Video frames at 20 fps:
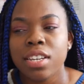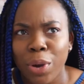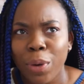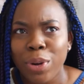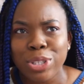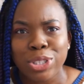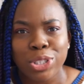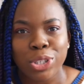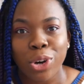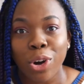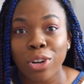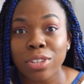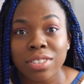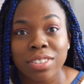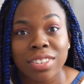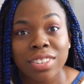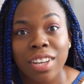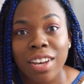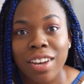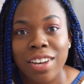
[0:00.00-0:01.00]
Going to
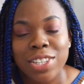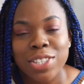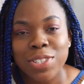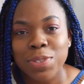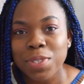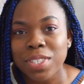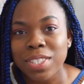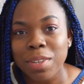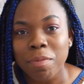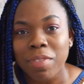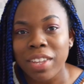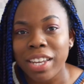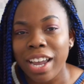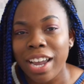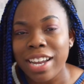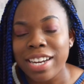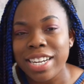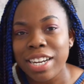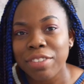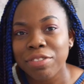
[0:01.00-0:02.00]
concerts was something
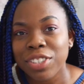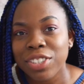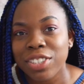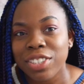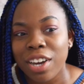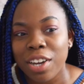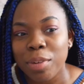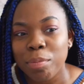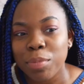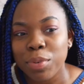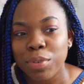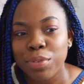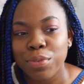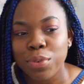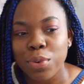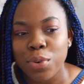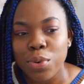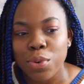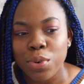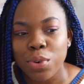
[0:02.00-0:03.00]
I'd never done
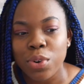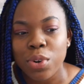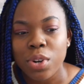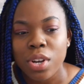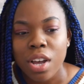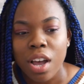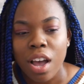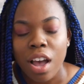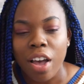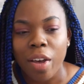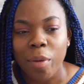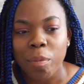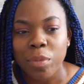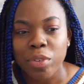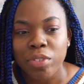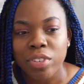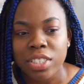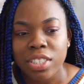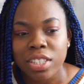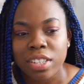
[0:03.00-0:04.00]
before
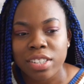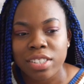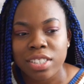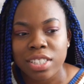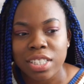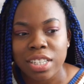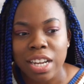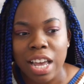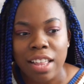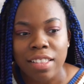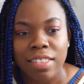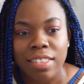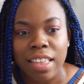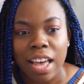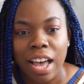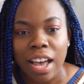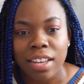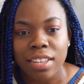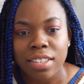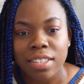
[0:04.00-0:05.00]
moving to London, and
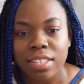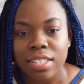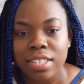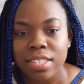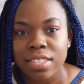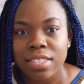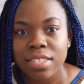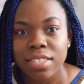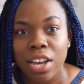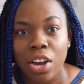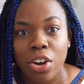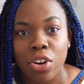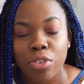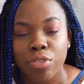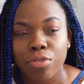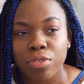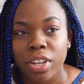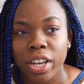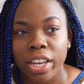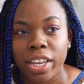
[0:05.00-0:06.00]
that in
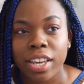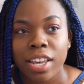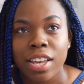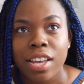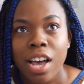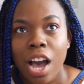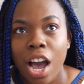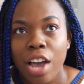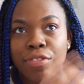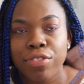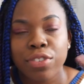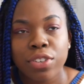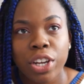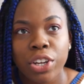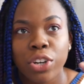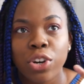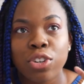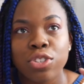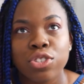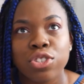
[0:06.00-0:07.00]
itself, I feel
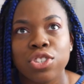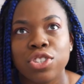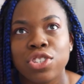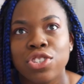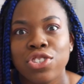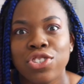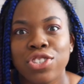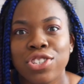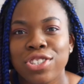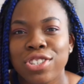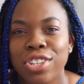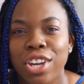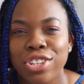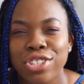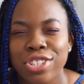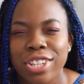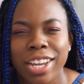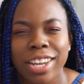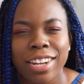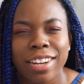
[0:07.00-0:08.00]
like concerts are just
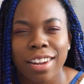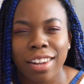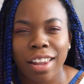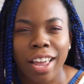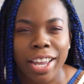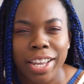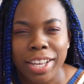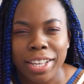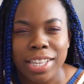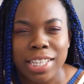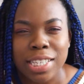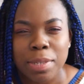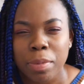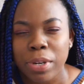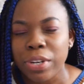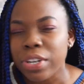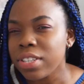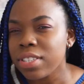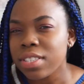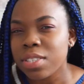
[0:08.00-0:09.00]
such an enlightening
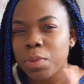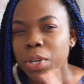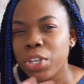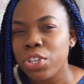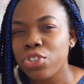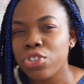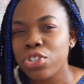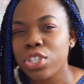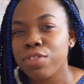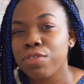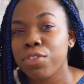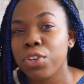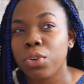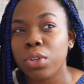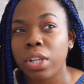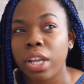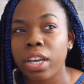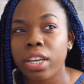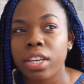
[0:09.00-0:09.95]
experience where you just feel